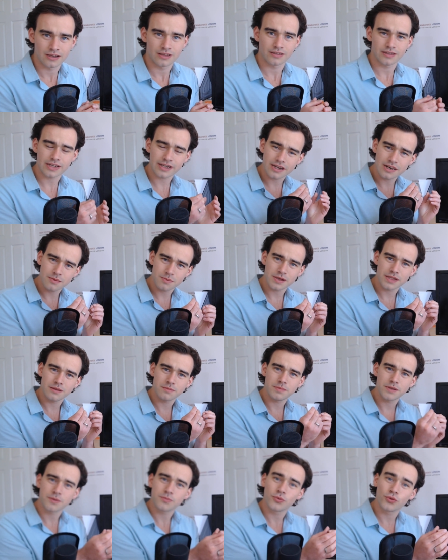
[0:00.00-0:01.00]
They're going to be the
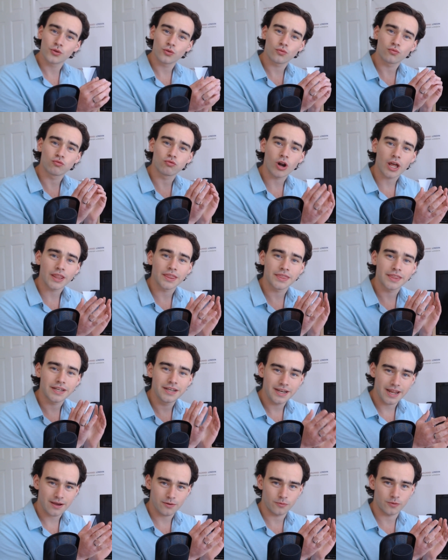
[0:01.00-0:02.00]
people that run the
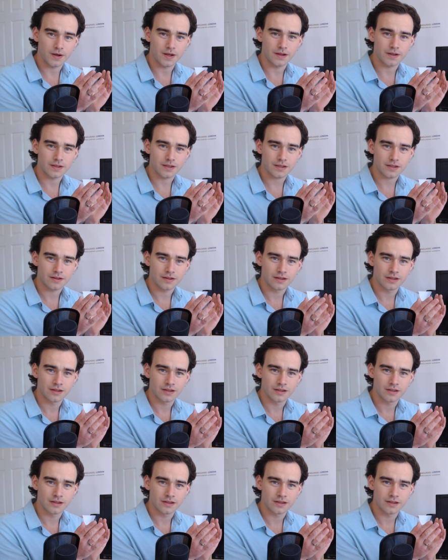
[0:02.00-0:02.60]
network.